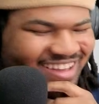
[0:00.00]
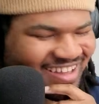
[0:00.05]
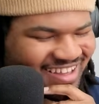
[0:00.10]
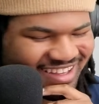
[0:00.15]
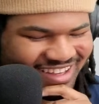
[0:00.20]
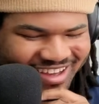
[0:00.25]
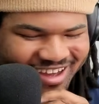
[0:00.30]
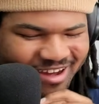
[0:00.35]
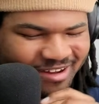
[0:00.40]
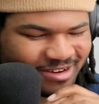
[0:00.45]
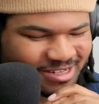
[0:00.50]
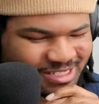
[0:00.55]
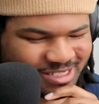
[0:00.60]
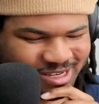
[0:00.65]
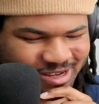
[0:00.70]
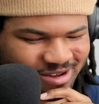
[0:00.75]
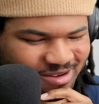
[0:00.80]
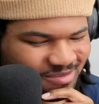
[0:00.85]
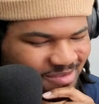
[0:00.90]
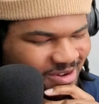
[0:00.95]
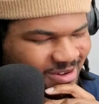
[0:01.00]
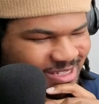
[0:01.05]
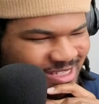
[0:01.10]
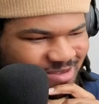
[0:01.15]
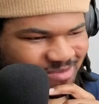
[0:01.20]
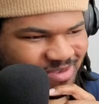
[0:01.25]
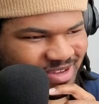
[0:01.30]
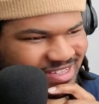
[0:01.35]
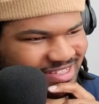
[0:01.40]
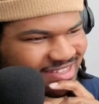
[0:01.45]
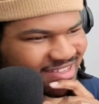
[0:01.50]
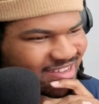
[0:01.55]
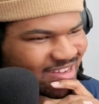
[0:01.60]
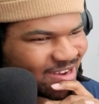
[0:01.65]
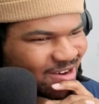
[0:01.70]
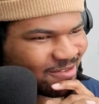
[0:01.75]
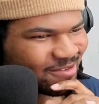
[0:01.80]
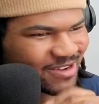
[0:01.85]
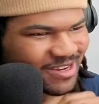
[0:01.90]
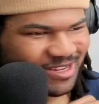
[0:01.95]
Oh, this is composed amazingly
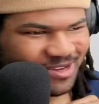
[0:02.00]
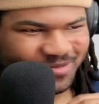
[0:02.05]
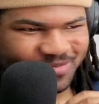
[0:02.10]
already.